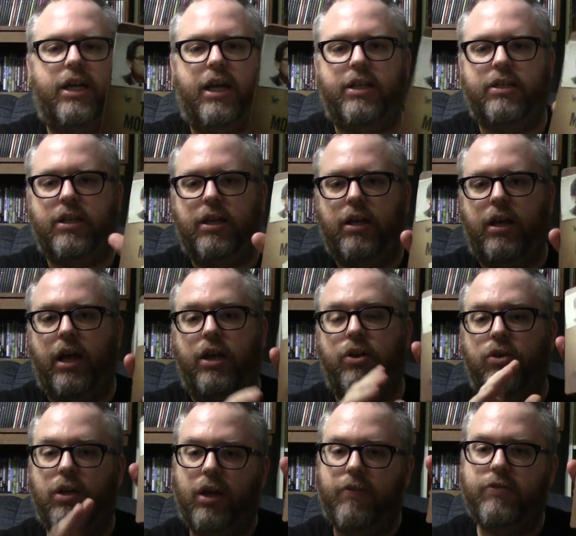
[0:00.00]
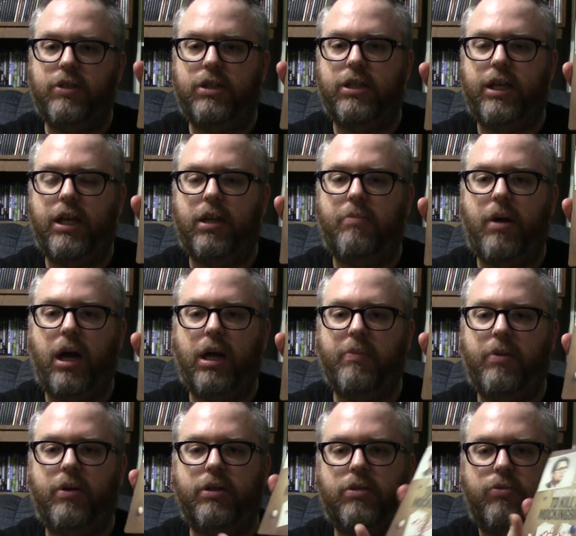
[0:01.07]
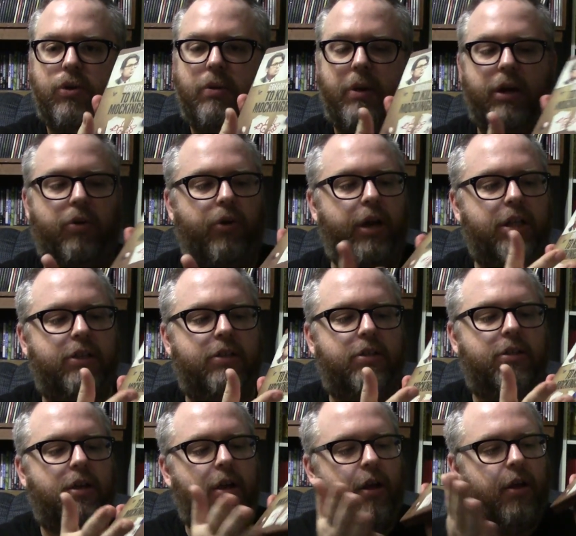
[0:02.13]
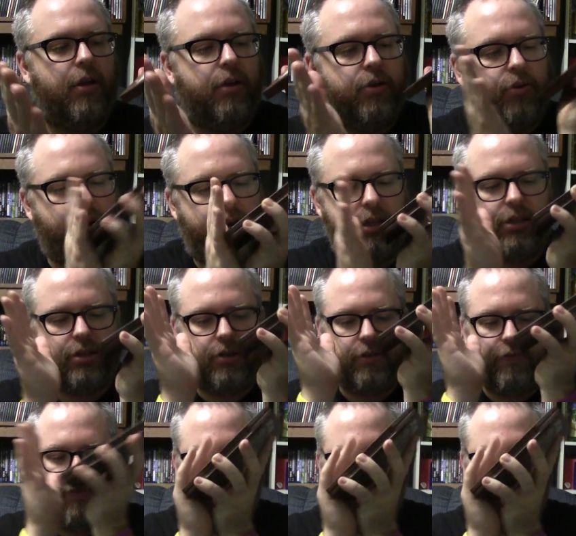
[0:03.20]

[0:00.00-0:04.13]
yet, and you love To Kill a Mockingbird, this is one of my greatest, greatest